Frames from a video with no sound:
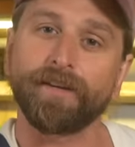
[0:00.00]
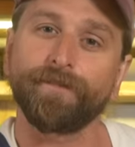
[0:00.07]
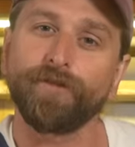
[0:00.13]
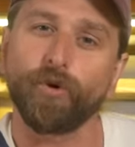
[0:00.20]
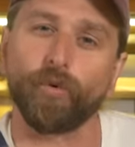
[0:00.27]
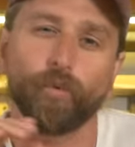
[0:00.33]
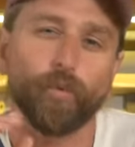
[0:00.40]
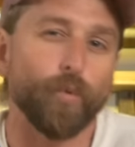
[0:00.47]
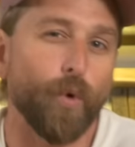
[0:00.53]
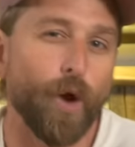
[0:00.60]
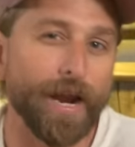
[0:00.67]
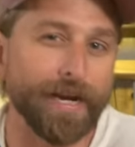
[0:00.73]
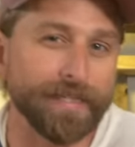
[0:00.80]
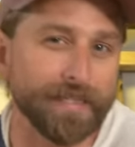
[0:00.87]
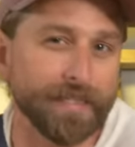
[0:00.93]
If you're
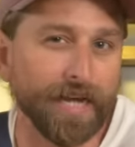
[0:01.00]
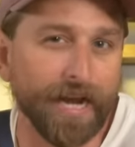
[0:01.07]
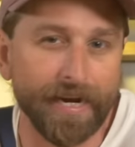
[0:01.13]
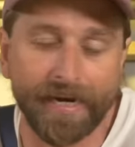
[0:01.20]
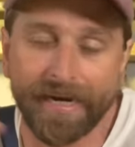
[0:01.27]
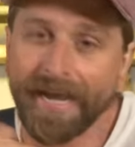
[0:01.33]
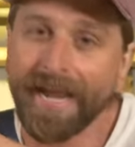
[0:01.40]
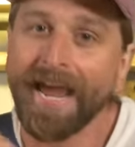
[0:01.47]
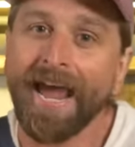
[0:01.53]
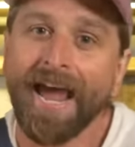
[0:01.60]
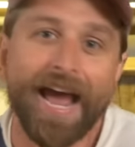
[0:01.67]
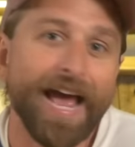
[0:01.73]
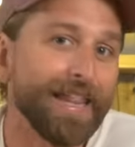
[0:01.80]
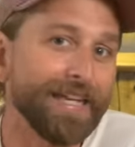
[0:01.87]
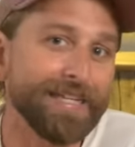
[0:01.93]
right-sided,
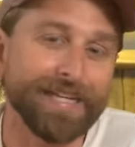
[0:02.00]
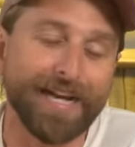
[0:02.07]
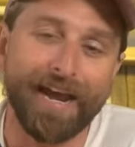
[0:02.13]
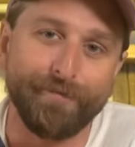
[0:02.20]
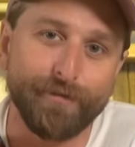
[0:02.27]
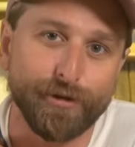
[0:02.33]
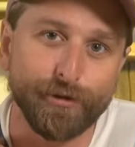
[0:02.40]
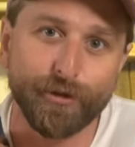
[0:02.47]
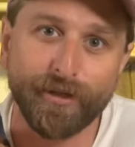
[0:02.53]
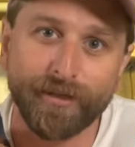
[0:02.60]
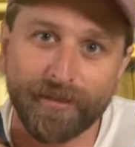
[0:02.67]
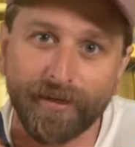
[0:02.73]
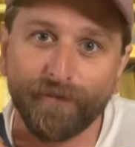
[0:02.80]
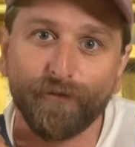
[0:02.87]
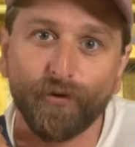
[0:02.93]
listen, I've been using
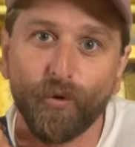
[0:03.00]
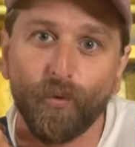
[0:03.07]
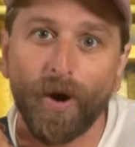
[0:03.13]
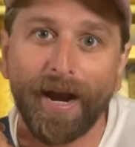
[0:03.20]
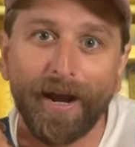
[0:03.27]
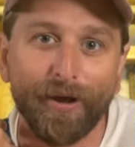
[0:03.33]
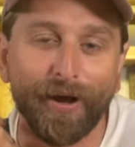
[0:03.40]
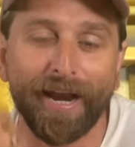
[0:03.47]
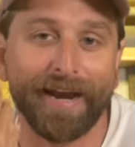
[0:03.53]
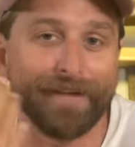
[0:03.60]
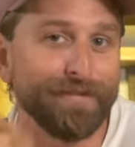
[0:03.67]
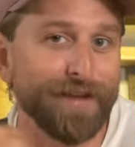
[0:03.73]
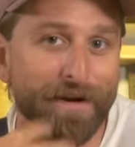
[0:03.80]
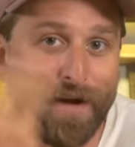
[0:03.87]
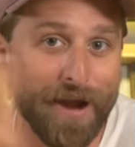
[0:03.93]
this thing for a while
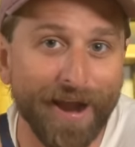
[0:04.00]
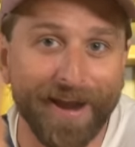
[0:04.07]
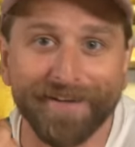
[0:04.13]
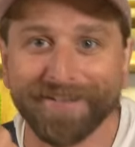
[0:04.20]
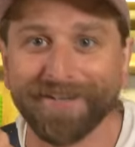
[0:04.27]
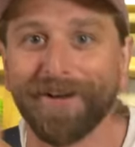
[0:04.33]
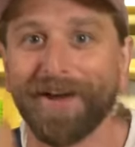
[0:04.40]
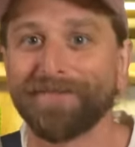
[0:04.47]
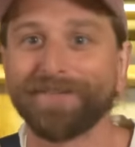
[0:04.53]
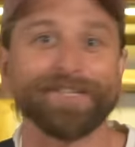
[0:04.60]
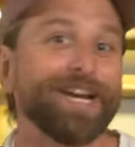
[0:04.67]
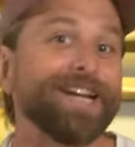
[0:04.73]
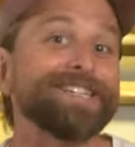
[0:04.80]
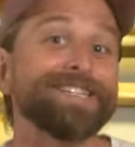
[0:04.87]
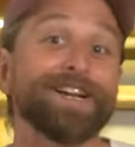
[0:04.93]
and I still haven't
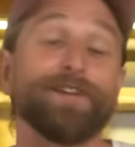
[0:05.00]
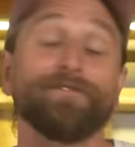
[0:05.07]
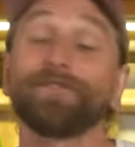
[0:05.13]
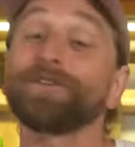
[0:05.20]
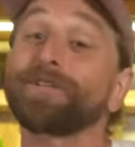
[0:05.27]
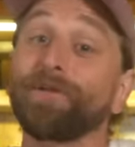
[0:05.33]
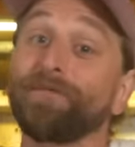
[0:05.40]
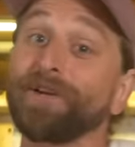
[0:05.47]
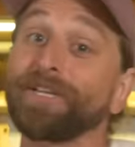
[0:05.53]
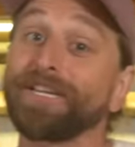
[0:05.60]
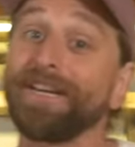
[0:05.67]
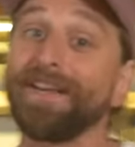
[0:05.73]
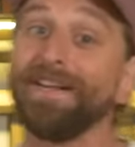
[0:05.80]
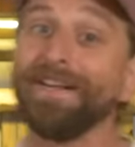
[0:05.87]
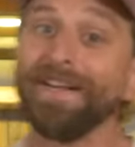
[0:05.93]
changed it up. For some reason,